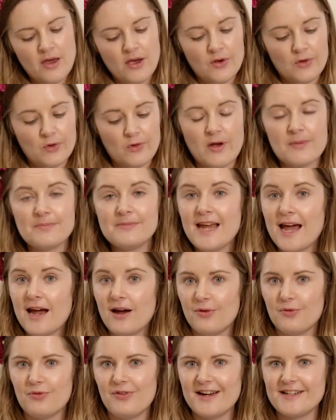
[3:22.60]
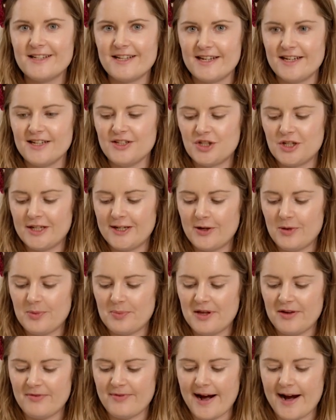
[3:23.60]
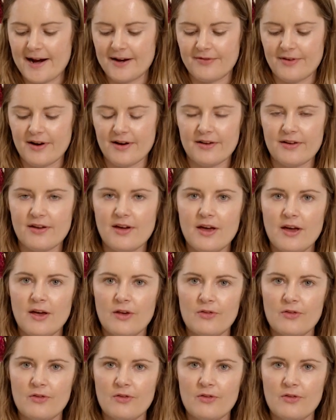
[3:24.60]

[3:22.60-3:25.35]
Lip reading: So I'm now ready to loopy rag rug.